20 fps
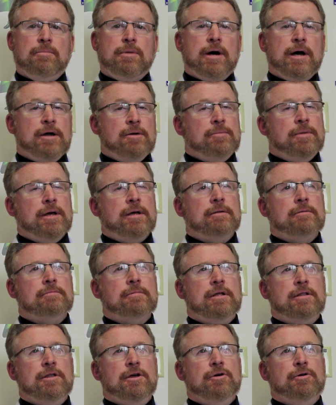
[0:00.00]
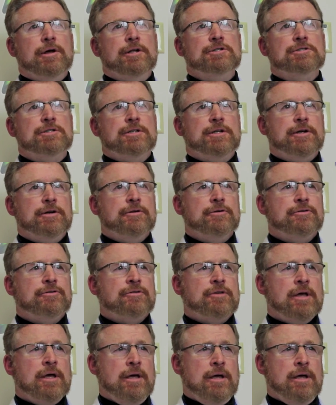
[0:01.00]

Biomet and their engineers